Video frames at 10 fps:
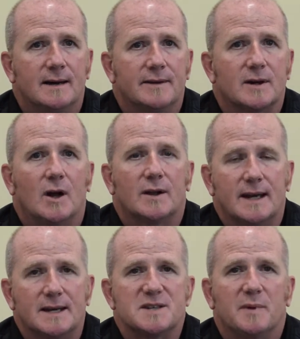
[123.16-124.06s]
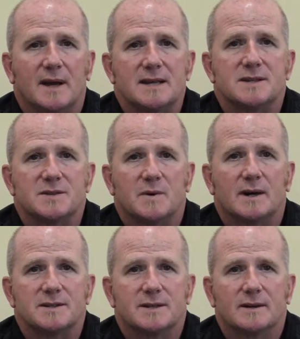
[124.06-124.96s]
your holiday displays as
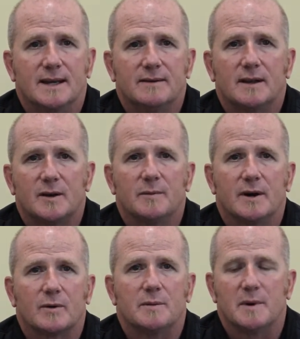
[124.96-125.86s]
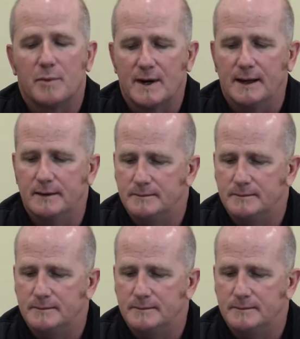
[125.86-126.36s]
well. So give it a little bit of room to breathe.